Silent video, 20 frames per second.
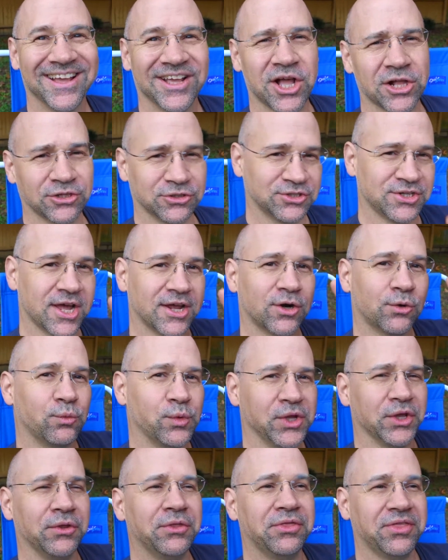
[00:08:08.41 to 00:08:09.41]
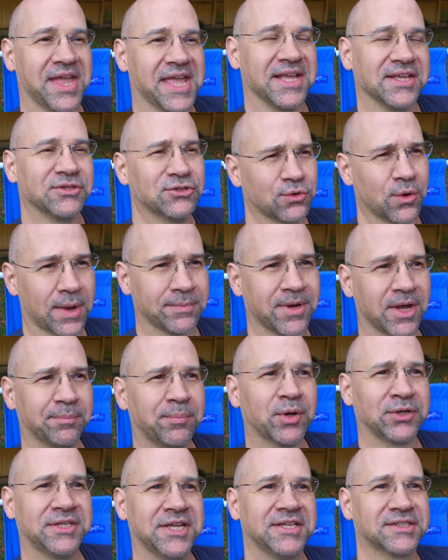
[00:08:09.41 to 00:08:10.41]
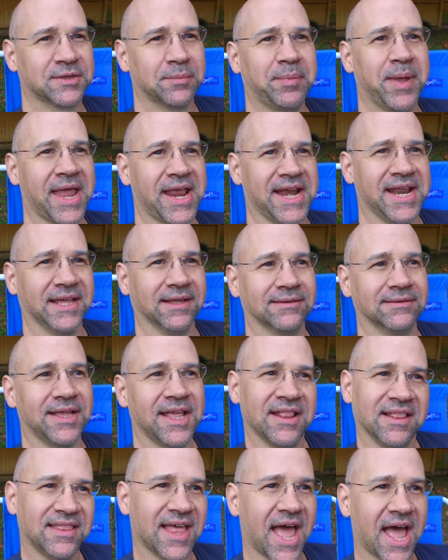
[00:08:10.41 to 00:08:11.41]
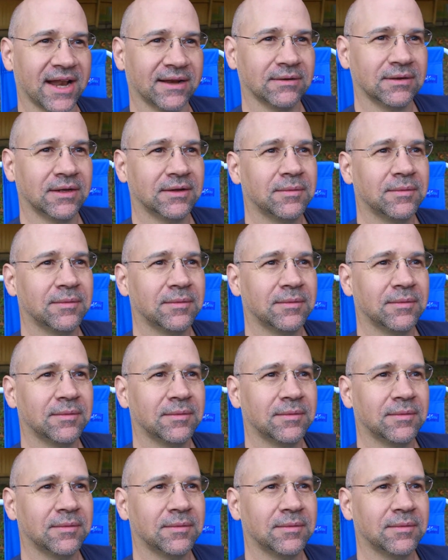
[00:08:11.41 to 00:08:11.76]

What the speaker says: Color's not a real thing, so I'm not participating in that.